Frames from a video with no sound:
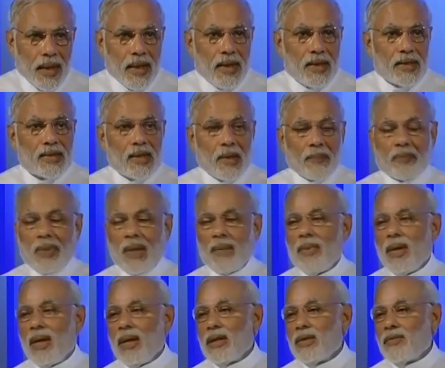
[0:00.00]
in
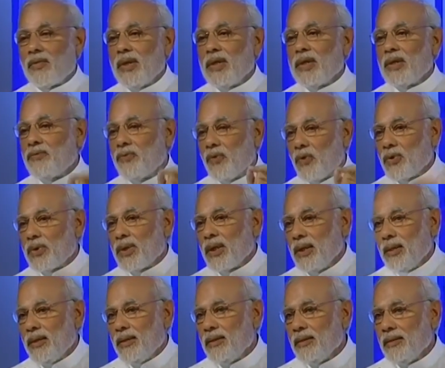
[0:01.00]
September
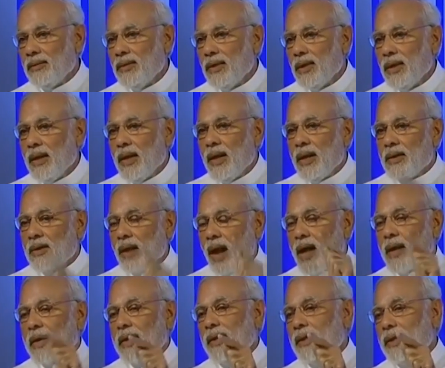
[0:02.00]
2014,
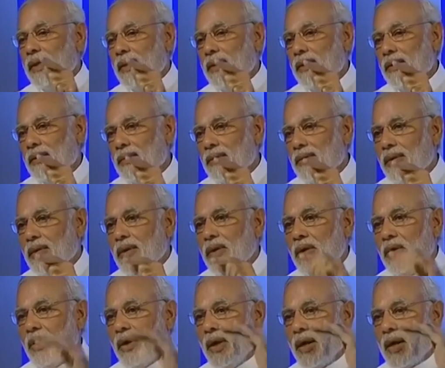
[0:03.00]
targeting
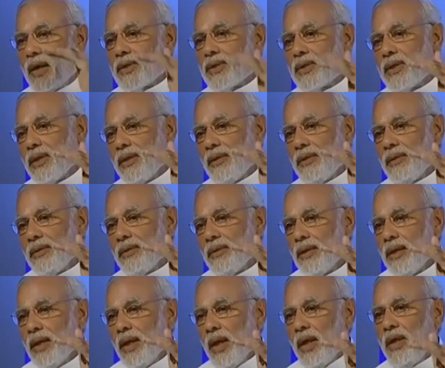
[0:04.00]
reduction
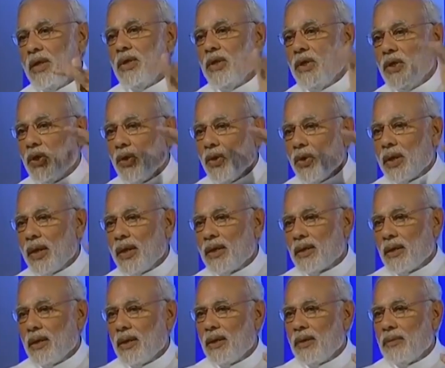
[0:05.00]
in
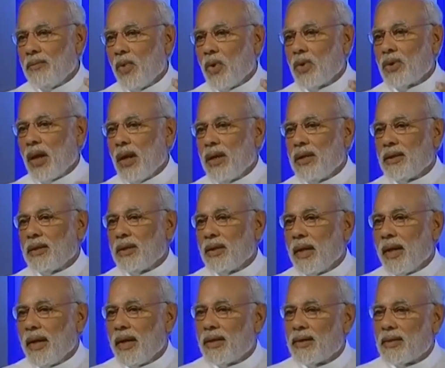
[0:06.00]
neonatal mortality
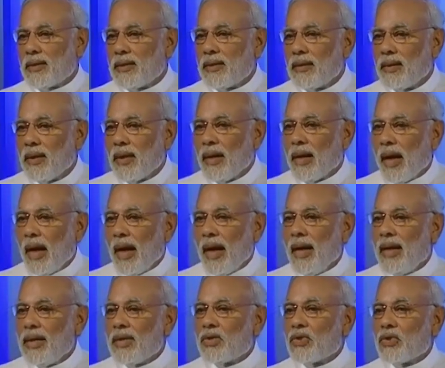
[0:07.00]
rate
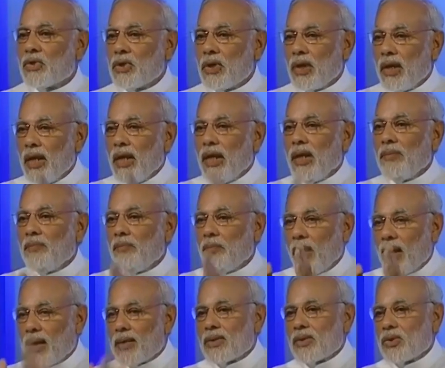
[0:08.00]
and
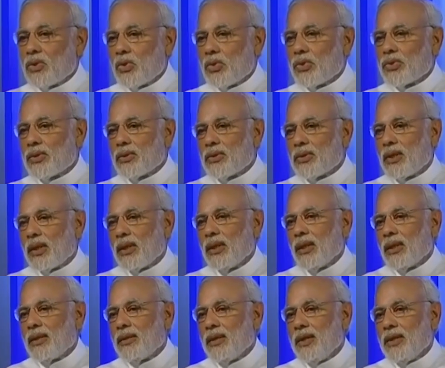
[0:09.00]
stillbirths to
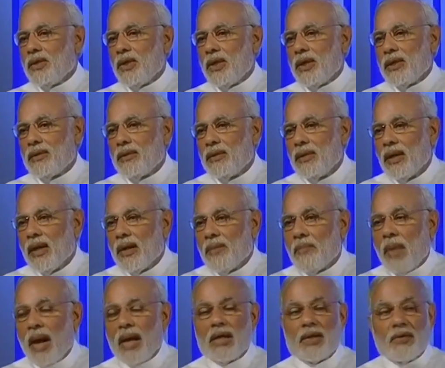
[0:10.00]
single digit
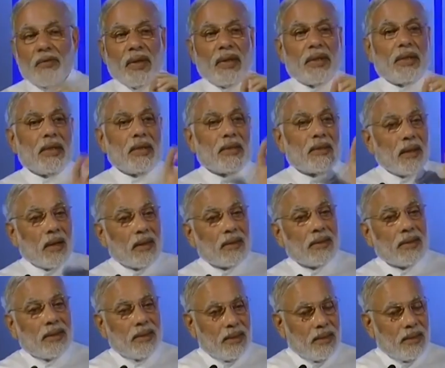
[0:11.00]
by 2030.